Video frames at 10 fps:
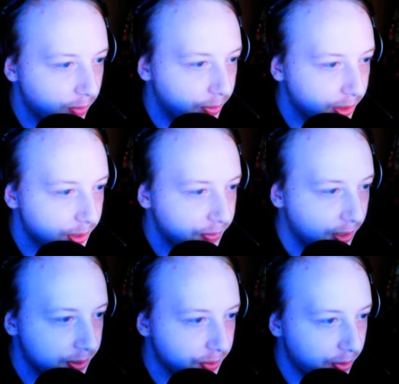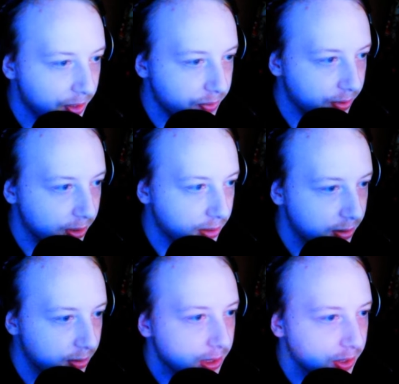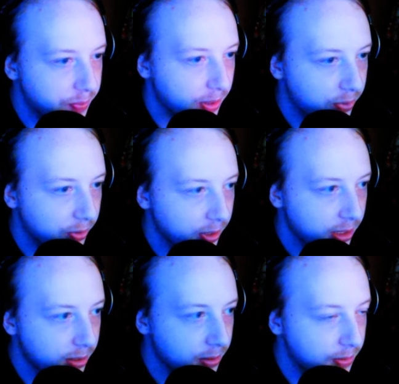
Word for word: complete as fast as possible here. Let's get this bad boy ready.